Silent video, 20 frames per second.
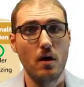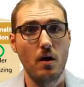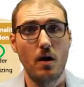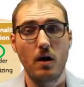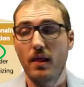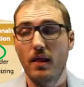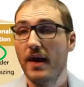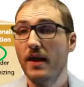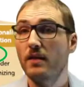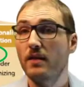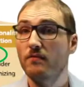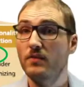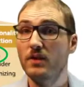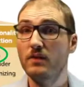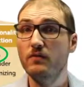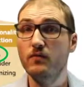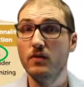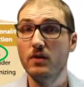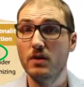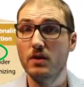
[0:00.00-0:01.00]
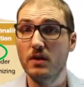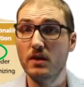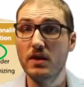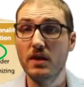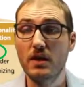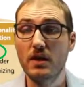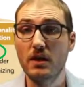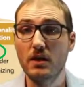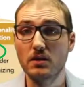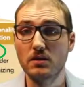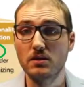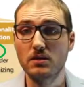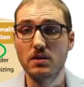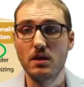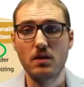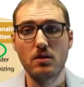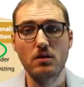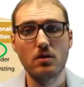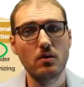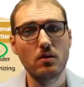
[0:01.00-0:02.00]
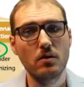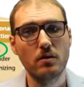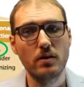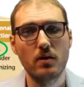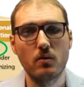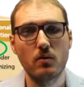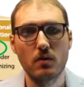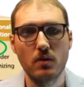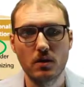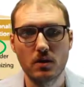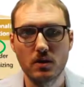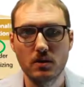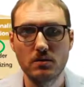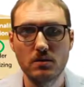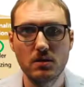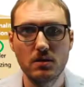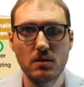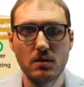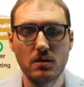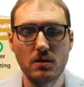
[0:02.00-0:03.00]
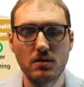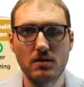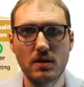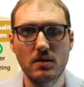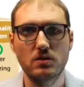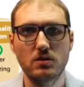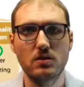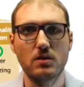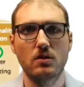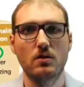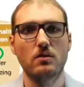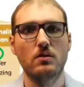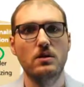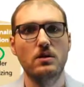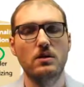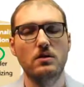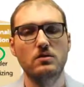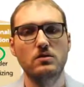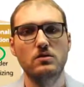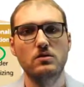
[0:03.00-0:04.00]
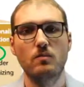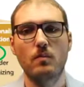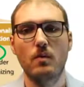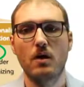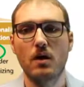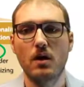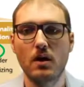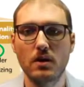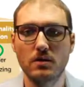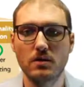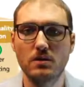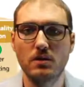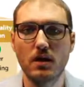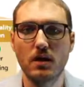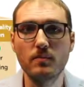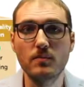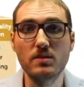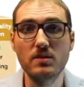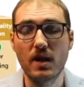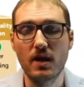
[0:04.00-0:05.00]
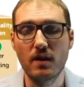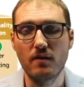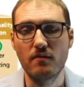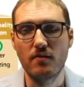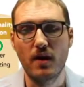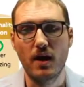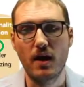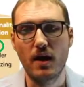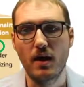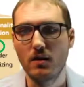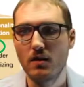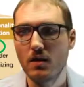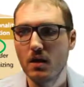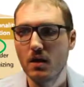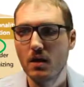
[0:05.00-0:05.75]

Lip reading: a lot of different things, and neural networks is actually only a small subset of that.